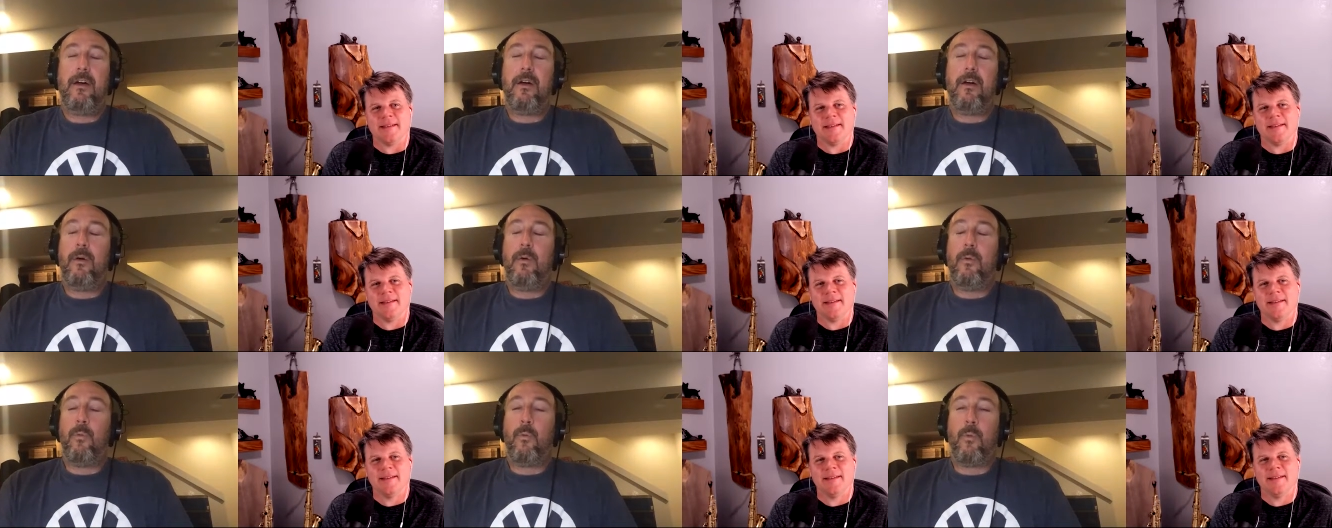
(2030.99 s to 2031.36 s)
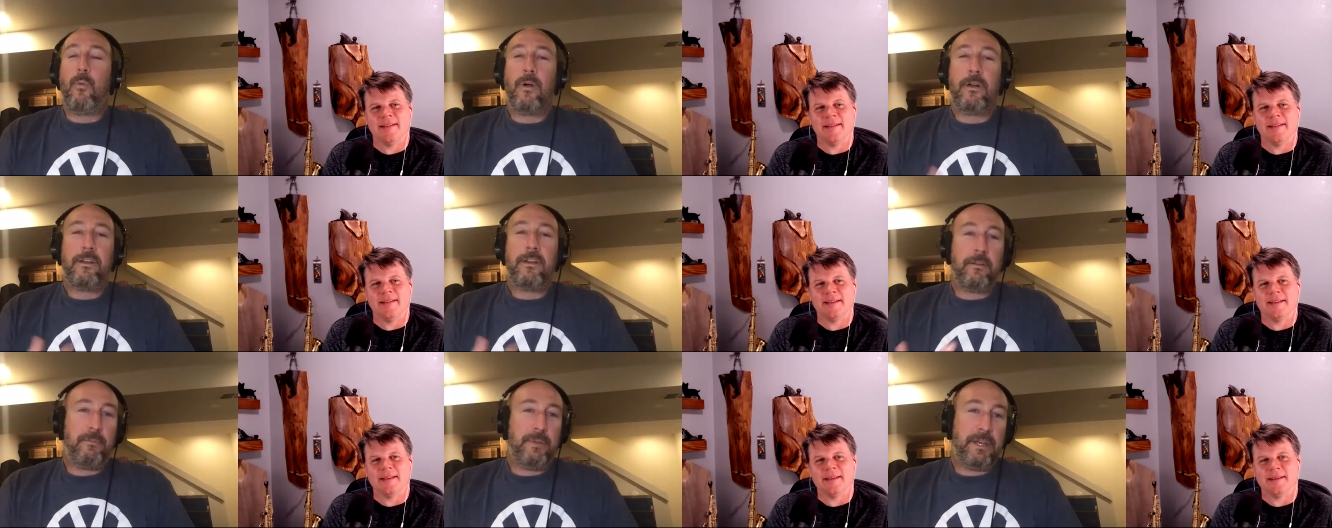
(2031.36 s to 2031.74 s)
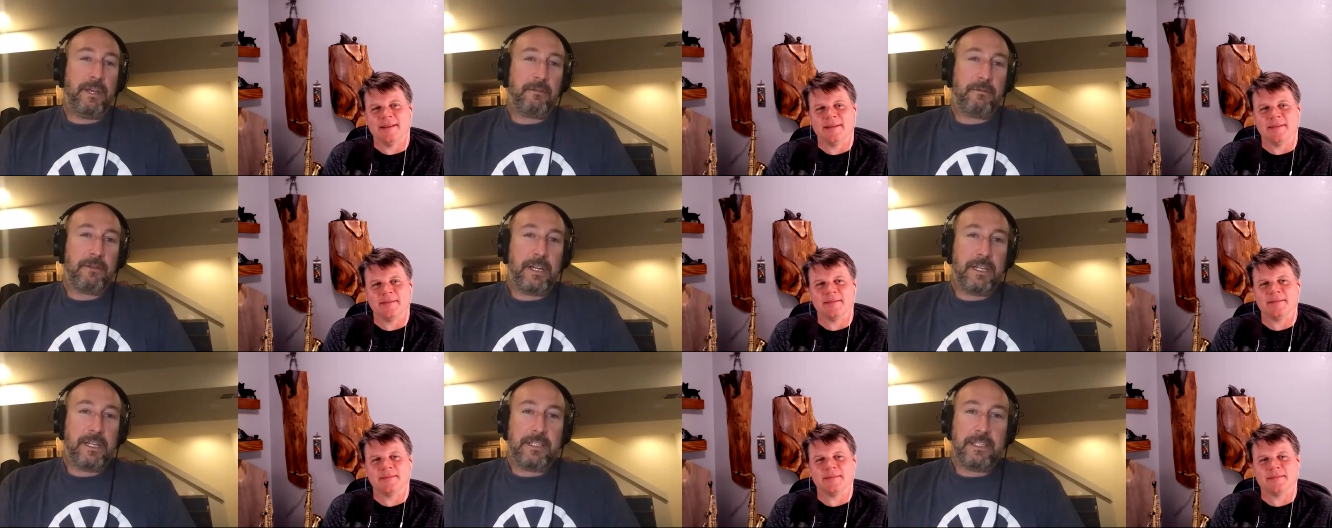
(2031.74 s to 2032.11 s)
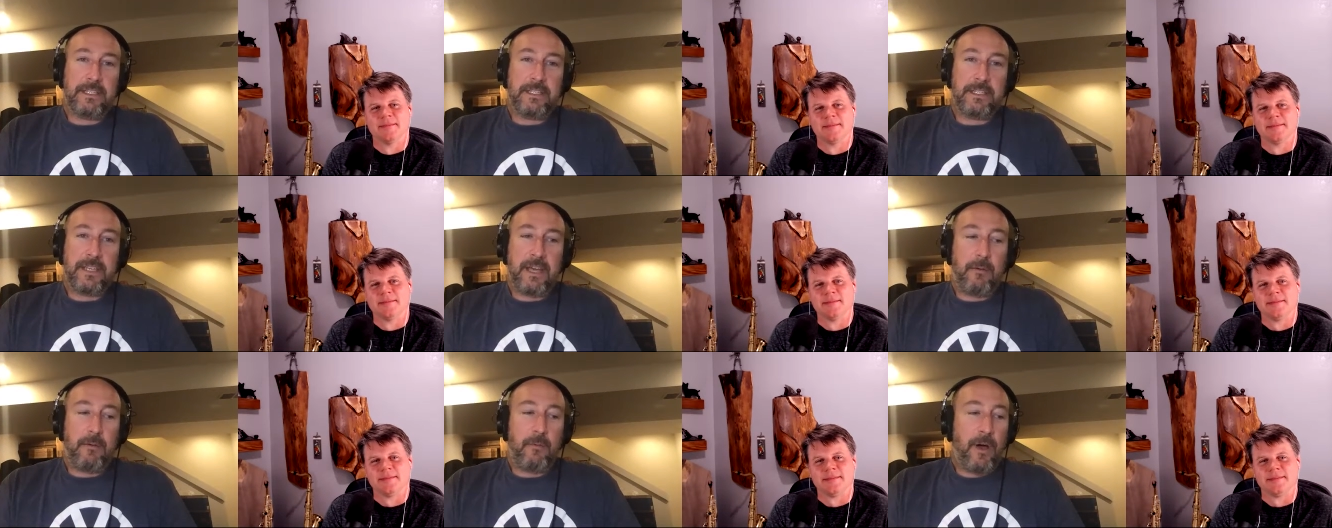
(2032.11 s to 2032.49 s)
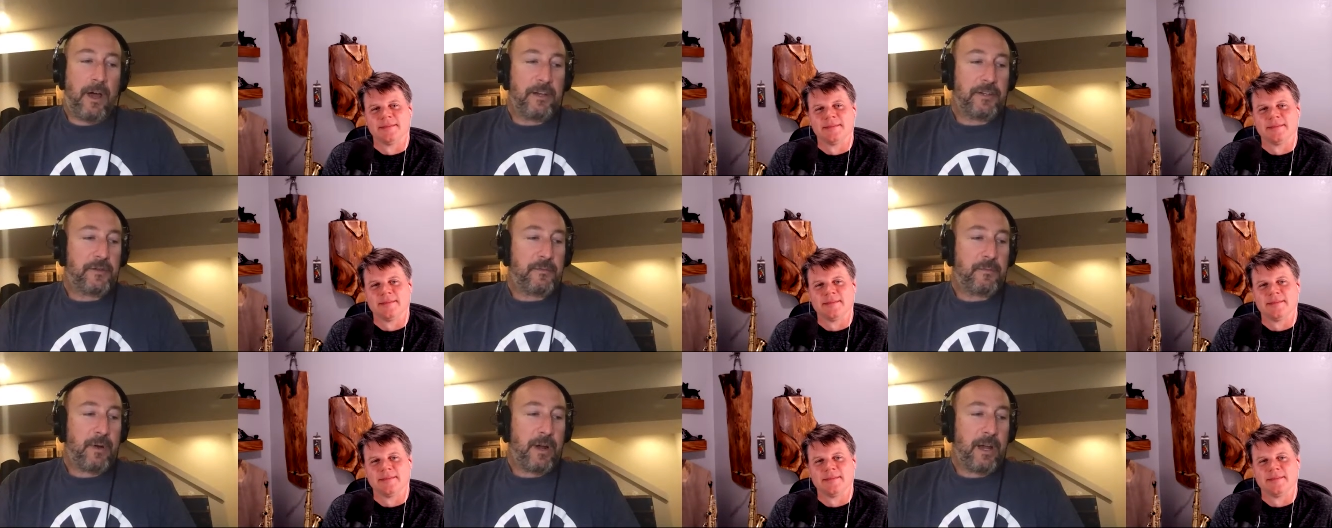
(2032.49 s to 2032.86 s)
Speaker 1: one of the big reasons i
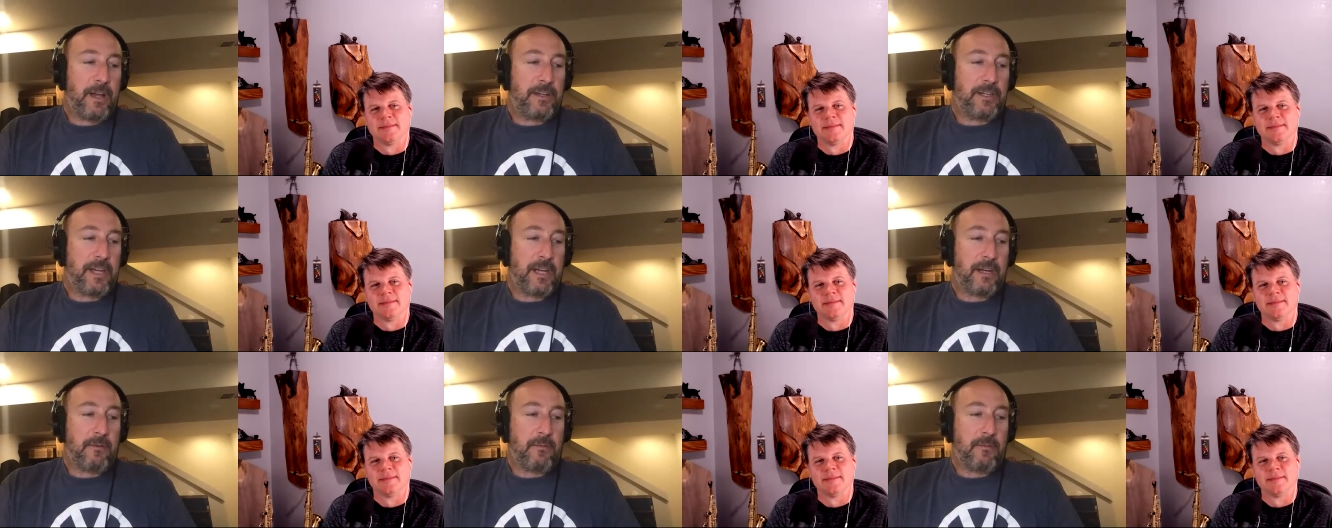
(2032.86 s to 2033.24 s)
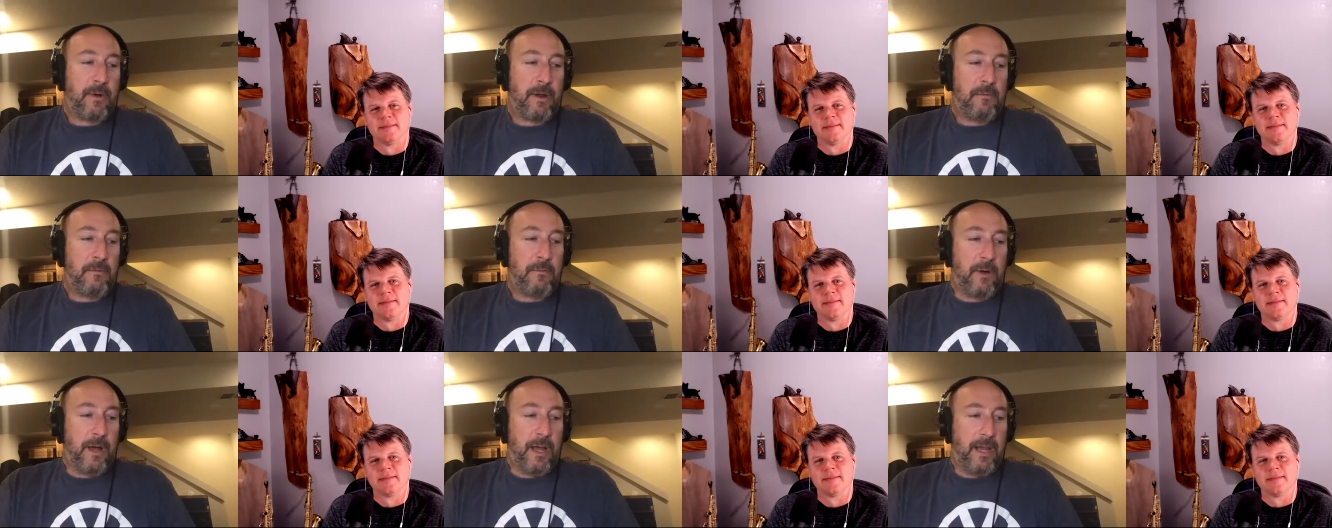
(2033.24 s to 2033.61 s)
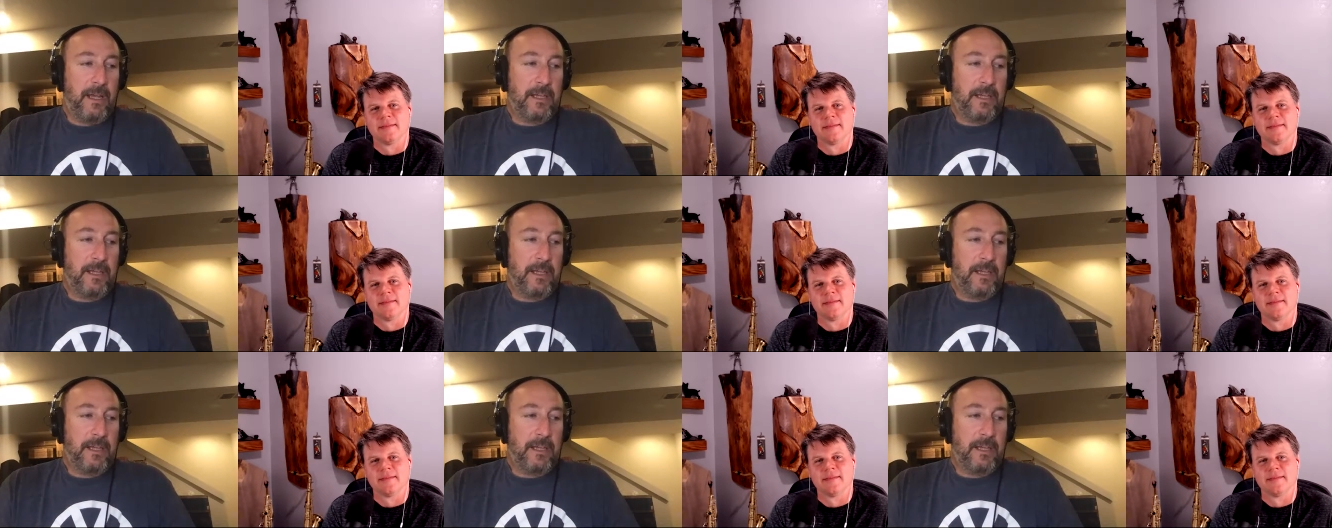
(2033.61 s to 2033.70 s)
watched project runway